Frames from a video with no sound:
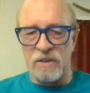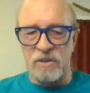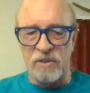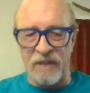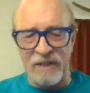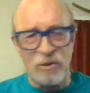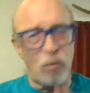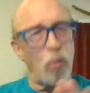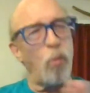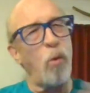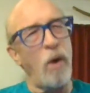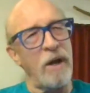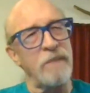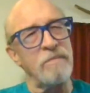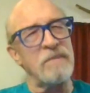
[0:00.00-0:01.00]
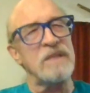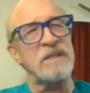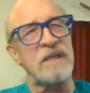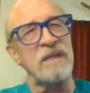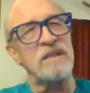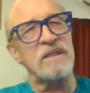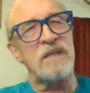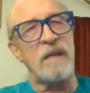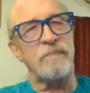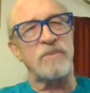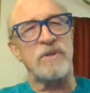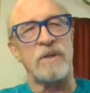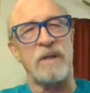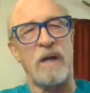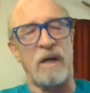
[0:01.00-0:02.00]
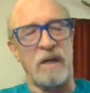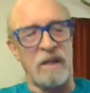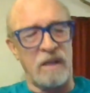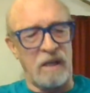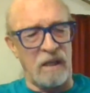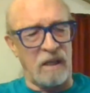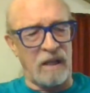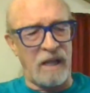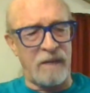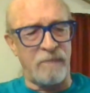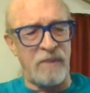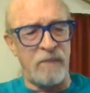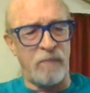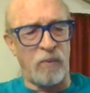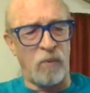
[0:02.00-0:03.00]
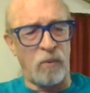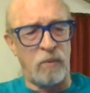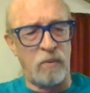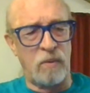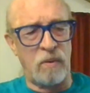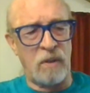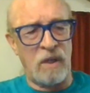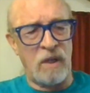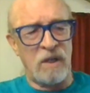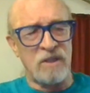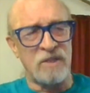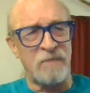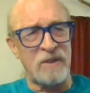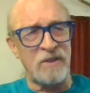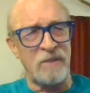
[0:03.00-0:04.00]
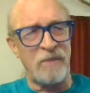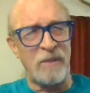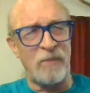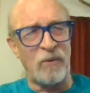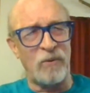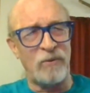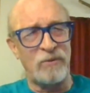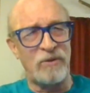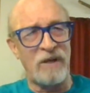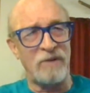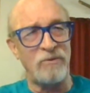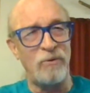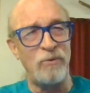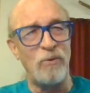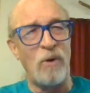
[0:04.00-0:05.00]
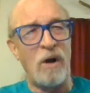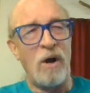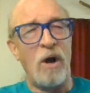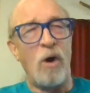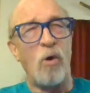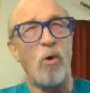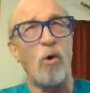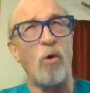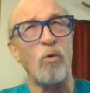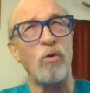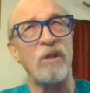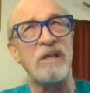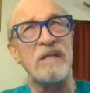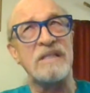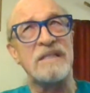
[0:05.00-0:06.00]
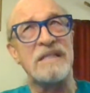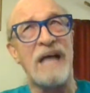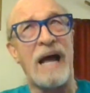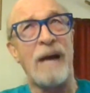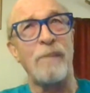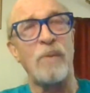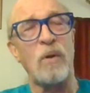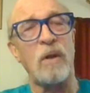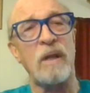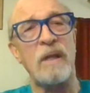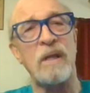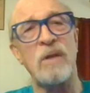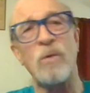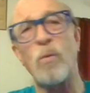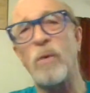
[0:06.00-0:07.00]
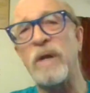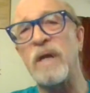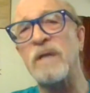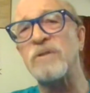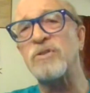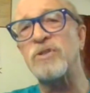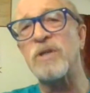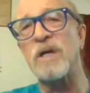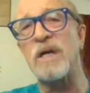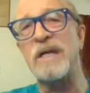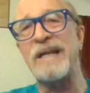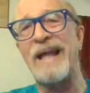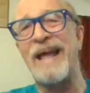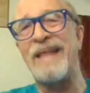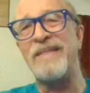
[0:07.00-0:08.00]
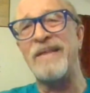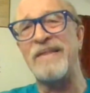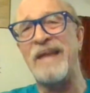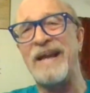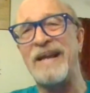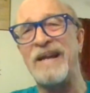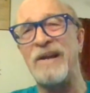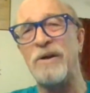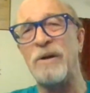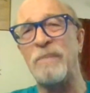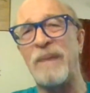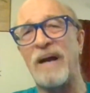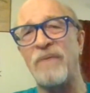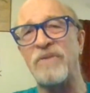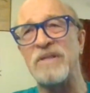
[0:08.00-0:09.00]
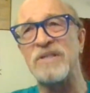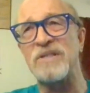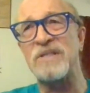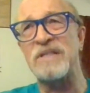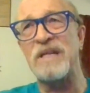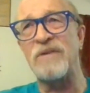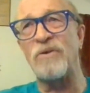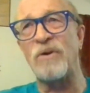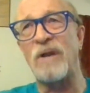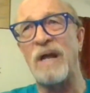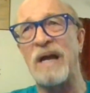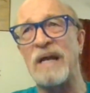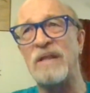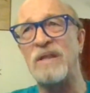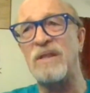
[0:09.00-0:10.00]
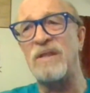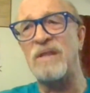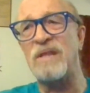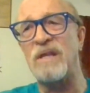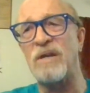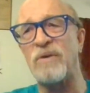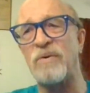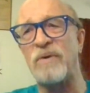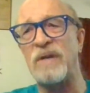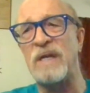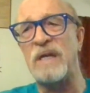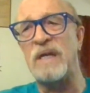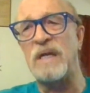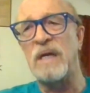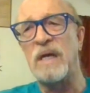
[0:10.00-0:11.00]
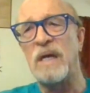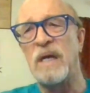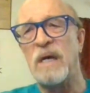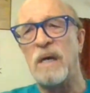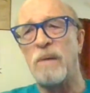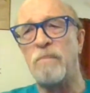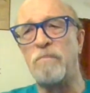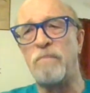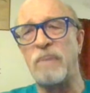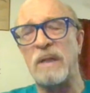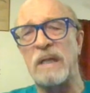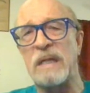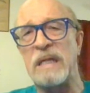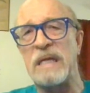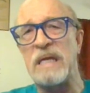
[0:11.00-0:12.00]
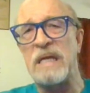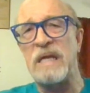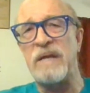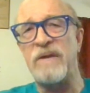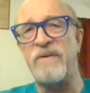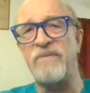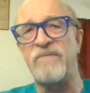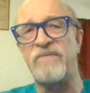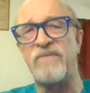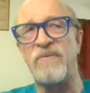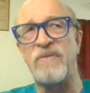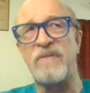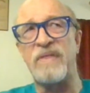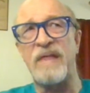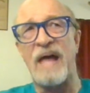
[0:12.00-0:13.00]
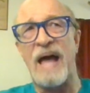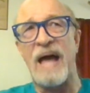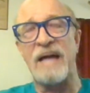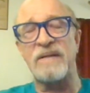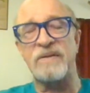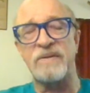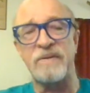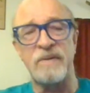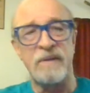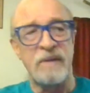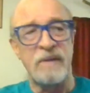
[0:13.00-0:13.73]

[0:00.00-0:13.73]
So that's one misconception. A lot of people, especially people who only dabble in Wing Chun, and then they hear about this Centerline Theory, believe that